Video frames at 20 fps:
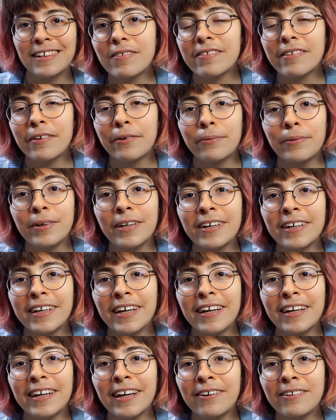So we are
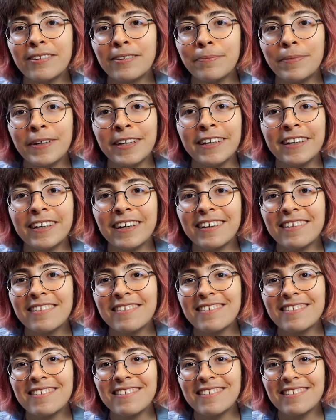getting out the big
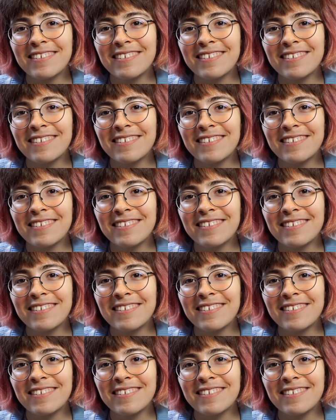guns.